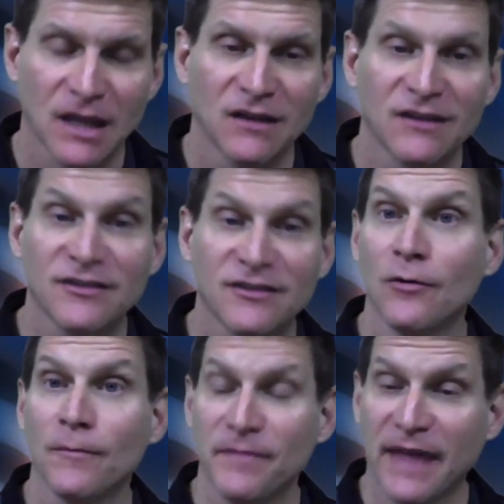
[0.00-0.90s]

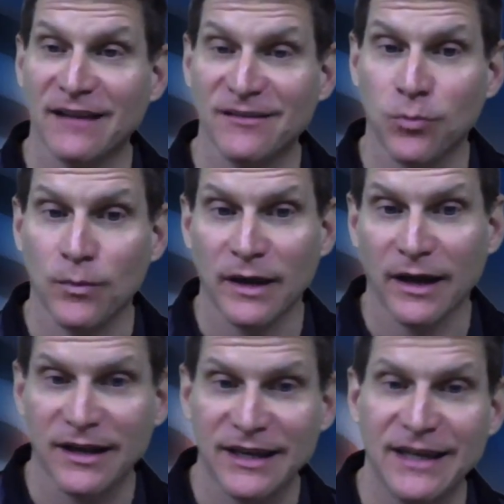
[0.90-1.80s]
So that's a
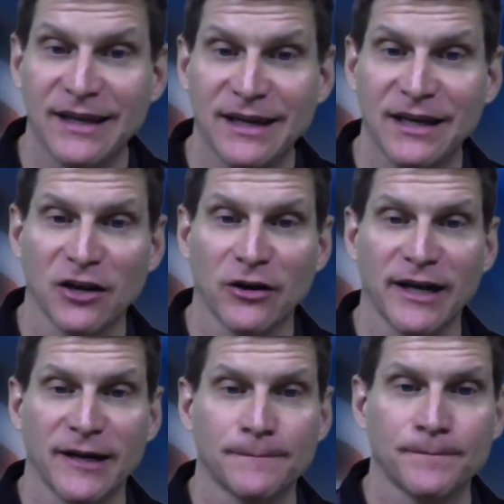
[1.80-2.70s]
key
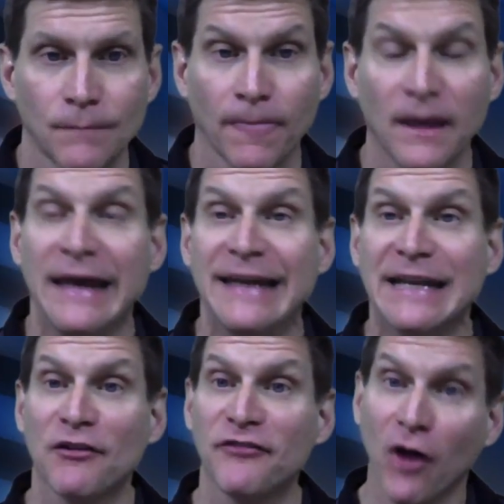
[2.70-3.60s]
area.
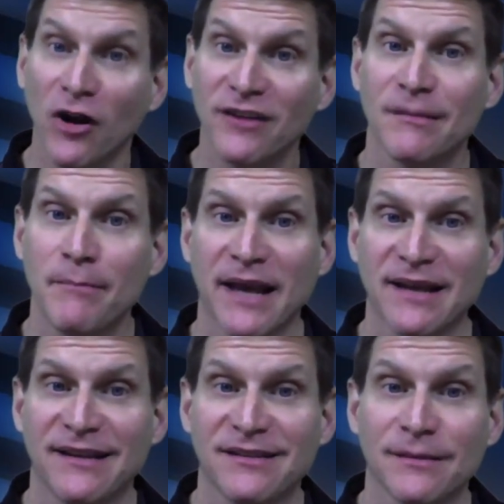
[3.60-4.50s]
Now, as far as the
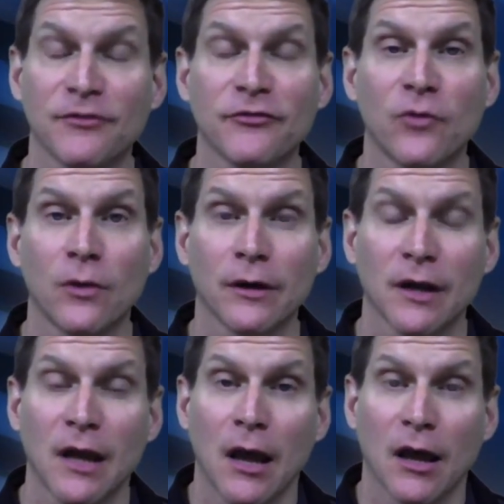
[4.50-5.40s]
mechanisms for
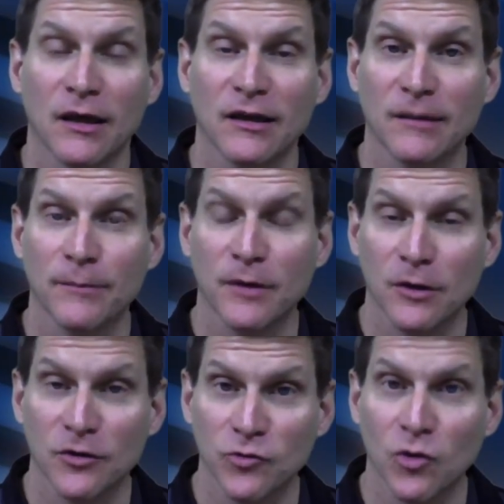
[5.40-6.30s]

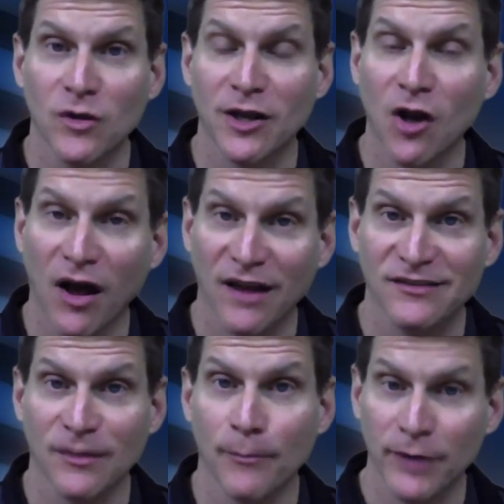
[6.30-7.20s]
controlling
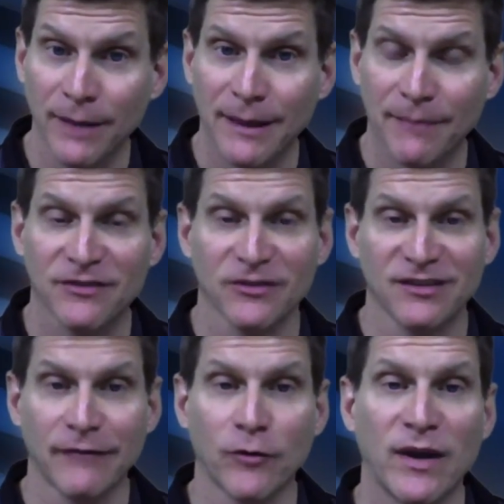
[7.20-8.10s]
costs on premiums, there are
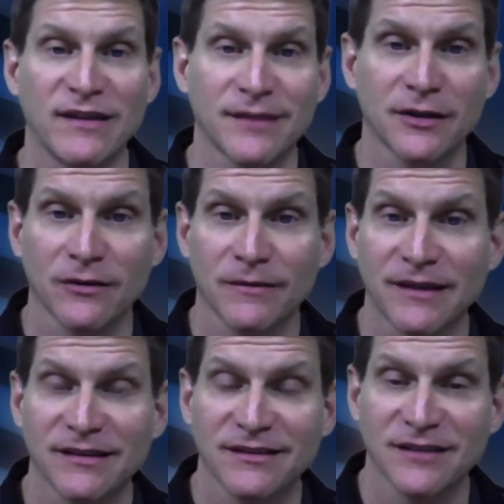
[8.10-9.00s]
several ways that
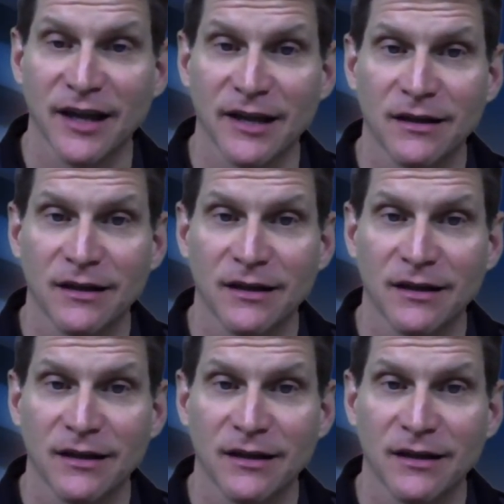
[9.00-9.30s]
this is done.